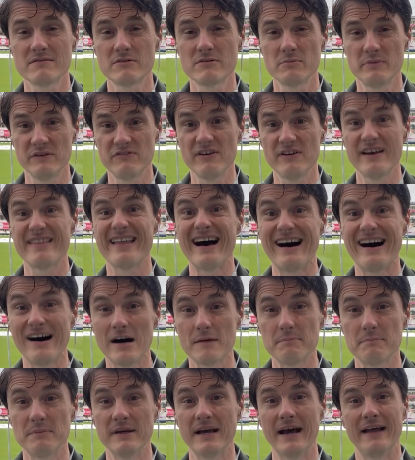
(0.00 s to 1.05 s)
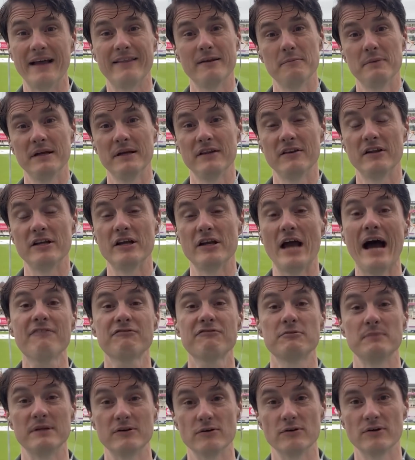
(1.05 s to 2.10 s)
to be fair, the hard bit and the bit that you have
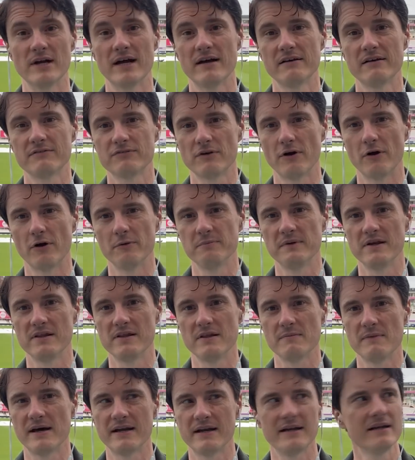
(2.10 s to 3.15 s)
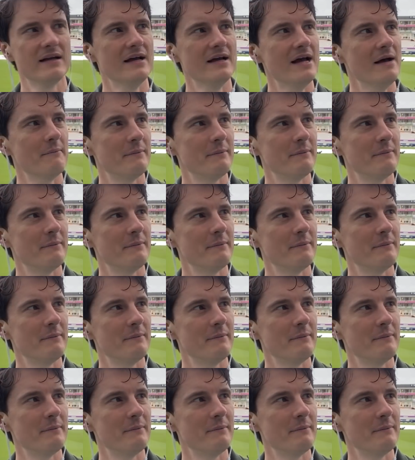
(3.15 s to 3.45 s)
to be good at for opening the batting.